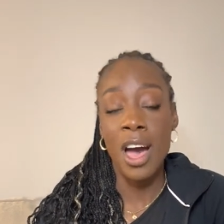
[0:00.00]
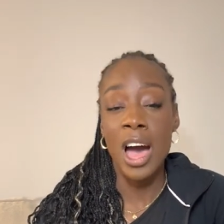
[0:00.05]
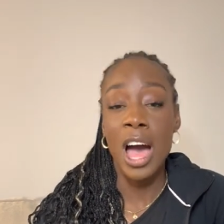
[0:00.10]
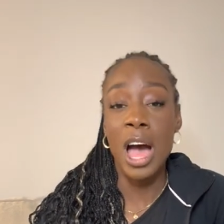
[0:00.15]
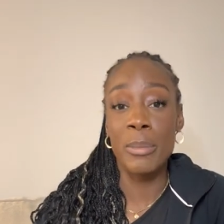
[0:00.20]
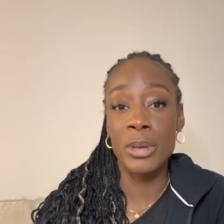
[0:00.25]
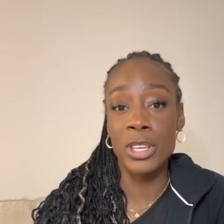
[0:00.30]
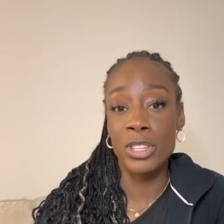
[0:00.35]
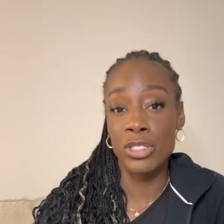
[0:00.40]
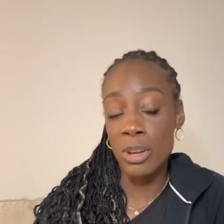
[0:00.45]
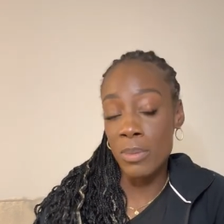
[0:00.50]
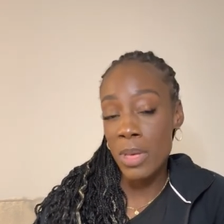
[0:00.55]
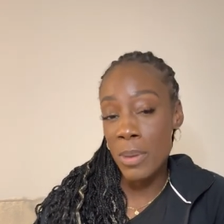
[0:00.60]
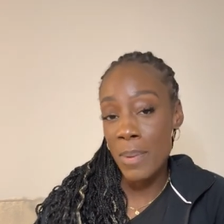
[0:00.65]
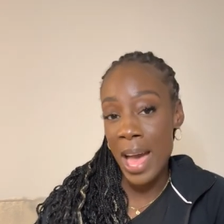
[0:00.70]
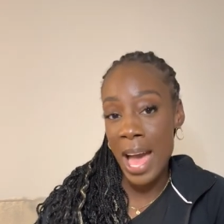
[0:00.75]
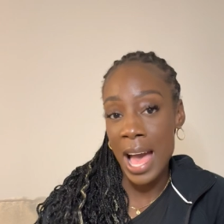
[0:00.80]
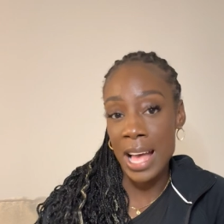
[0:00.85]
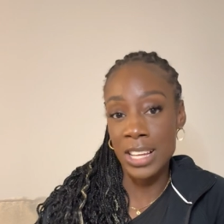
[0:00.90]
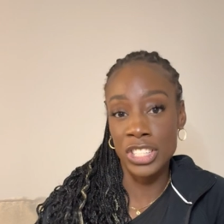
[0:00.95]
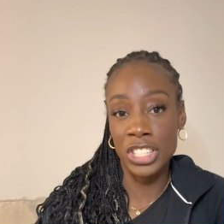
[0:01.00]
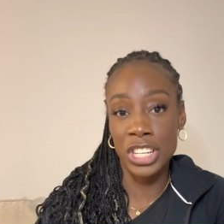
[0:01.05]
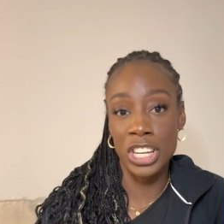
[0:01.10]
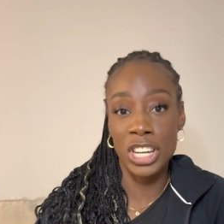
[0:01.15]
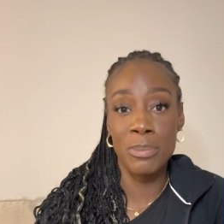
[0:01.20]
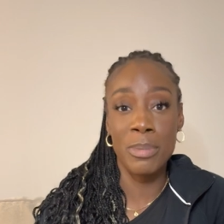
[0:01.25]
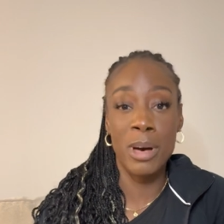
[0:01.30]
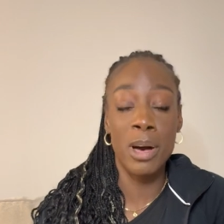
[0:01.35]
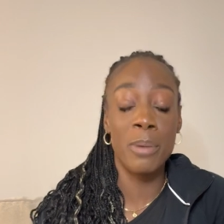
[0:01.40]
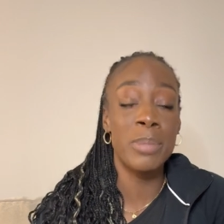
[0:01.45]
I'm extremely
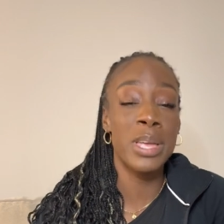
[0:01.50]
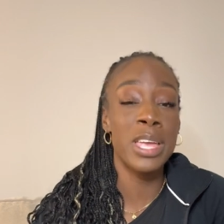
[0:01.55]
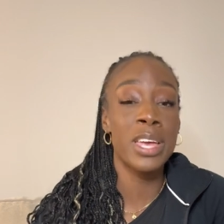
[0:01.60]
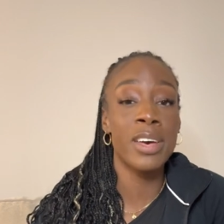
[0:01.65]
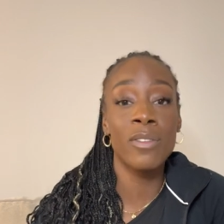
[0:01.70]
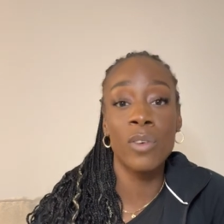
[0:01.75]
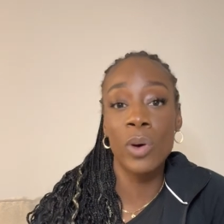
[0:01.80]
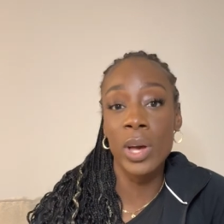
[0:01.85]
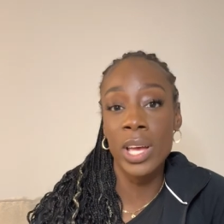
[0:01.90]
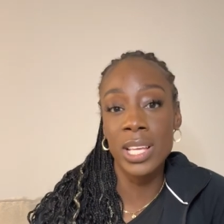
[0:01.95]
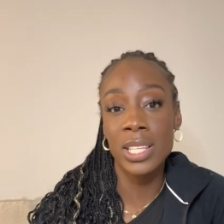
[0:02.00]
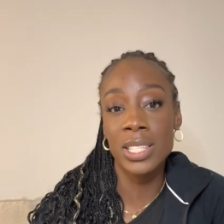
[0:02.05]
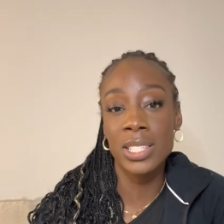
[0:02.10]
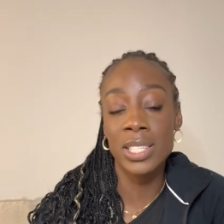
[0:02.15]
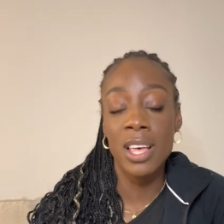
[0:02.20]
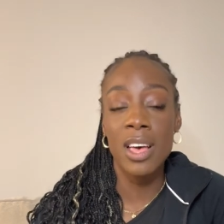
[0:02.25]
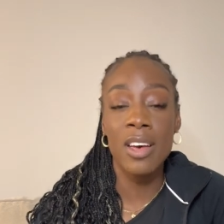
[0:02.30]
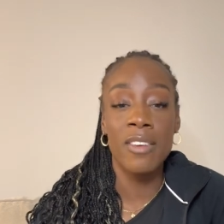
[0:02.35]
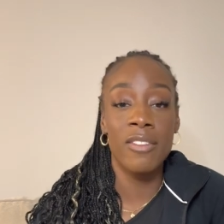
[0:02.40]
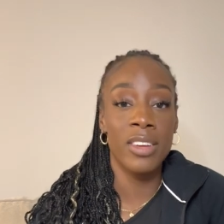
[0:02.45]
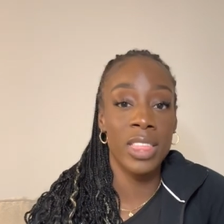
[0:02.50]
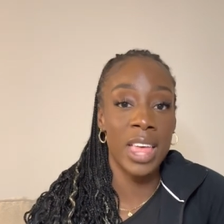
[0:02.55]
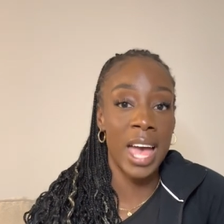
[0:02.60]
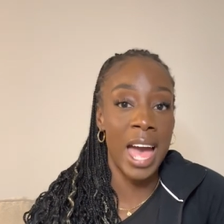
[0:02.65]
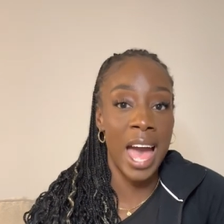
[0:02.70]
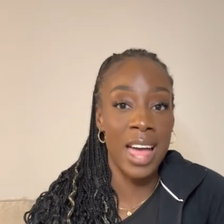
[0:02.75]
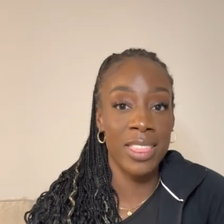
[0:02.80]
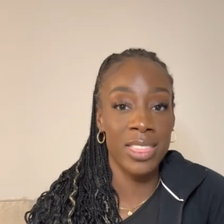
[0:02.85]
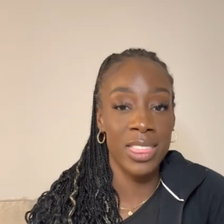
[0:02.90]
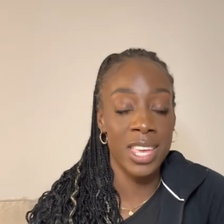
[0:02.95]
passionate about being a voice for the
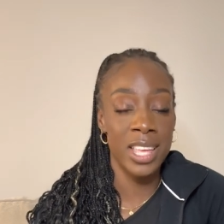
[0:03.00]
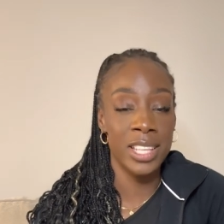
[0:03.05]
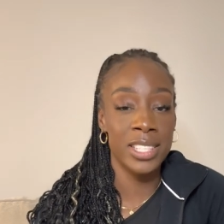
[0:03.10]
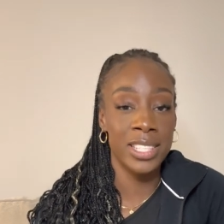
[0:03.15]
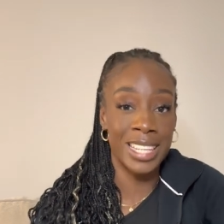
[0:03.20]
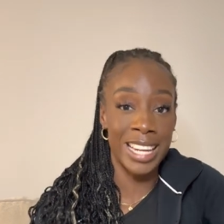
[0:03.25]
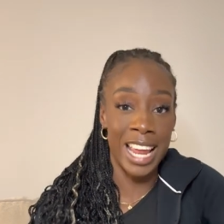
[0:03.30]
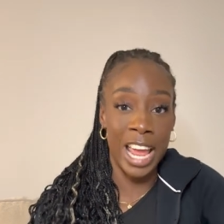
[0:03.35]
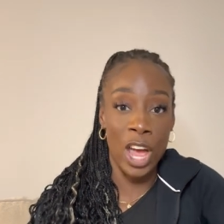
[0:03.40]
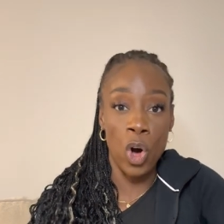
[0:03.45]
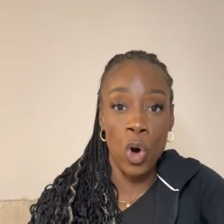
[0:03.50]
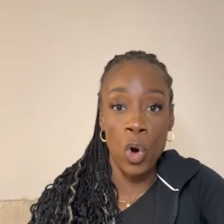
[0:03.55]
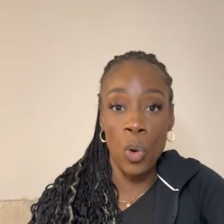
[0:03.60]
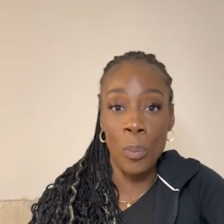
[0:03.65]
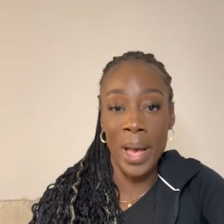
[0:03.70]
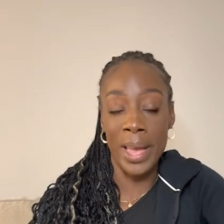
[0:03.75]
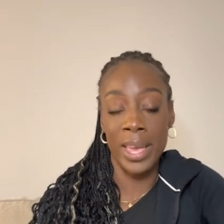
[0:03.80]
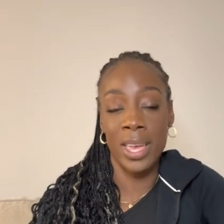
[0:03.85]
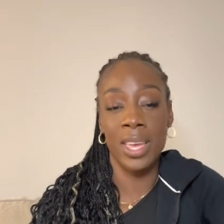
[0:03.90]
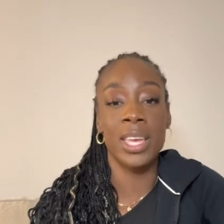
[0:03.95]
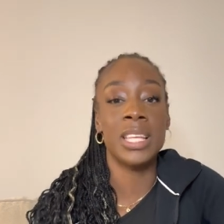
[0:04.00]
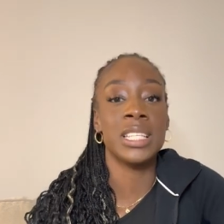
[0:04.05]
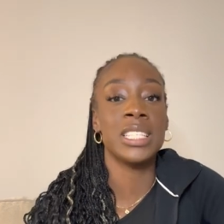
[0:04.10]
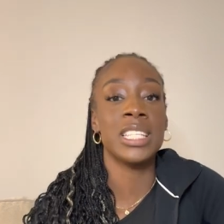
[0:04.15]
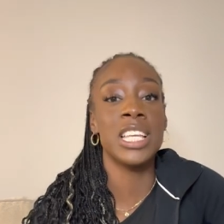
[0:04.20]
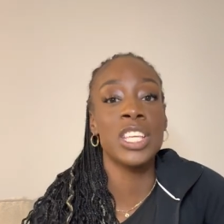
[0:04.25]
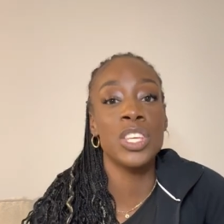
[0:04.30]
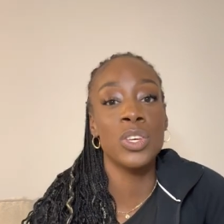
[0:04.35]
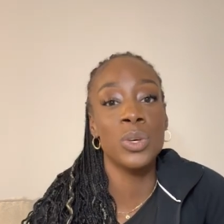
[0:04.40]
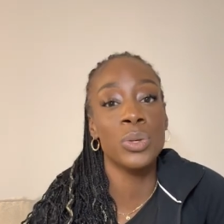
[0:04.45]
athletes, and I hope I can
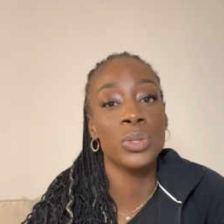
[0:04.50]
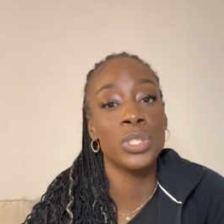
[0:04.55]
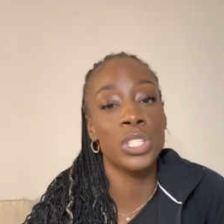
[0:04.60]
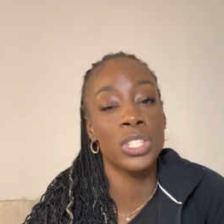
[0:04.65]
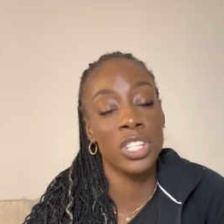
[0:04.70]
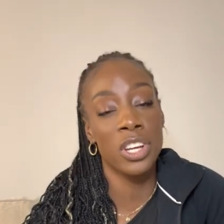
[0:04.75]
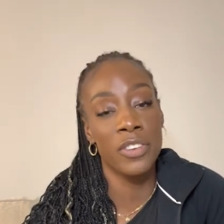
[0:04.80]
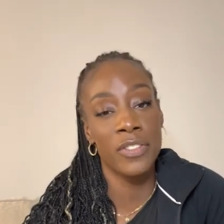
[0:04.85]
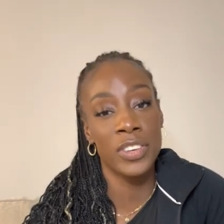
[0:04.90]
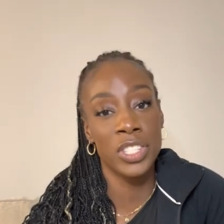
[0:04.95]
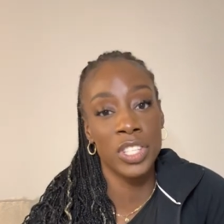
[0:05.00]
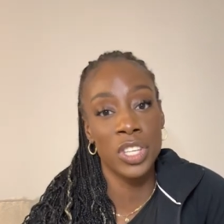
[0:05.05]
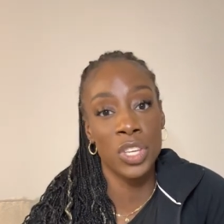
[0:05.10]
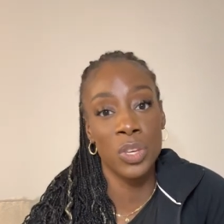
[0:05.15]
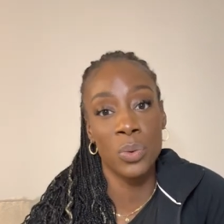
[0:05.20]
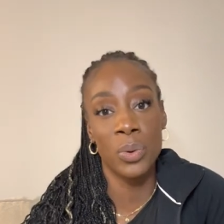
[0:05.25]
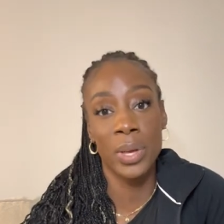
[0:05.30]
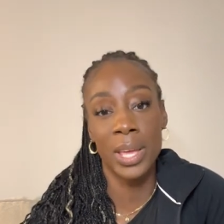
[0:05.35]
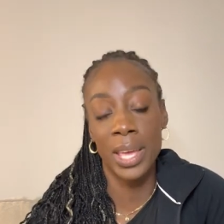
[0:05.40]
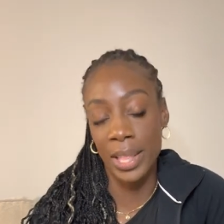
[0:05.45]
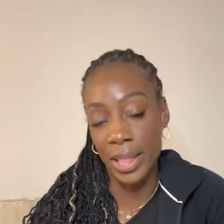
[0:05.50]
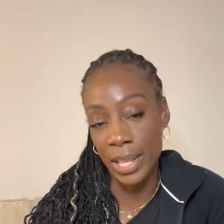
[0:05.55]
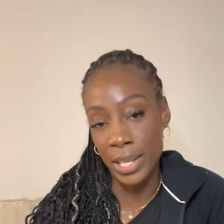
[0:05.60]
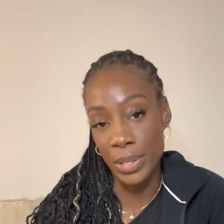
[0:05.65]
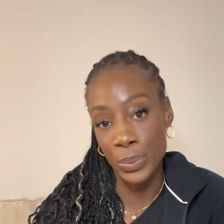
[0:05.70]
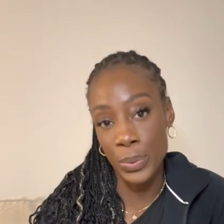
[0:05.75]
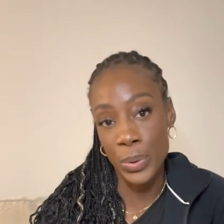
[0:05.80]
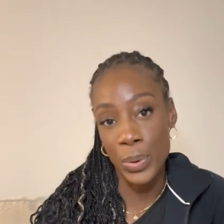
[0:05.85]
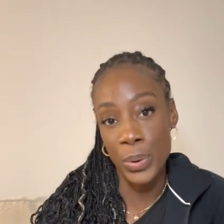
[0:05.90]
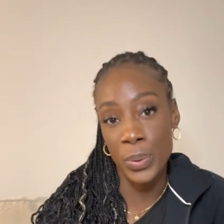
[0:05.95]
continue to service you in
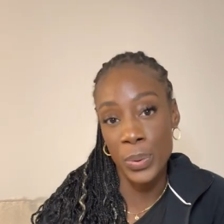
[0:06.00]
this role.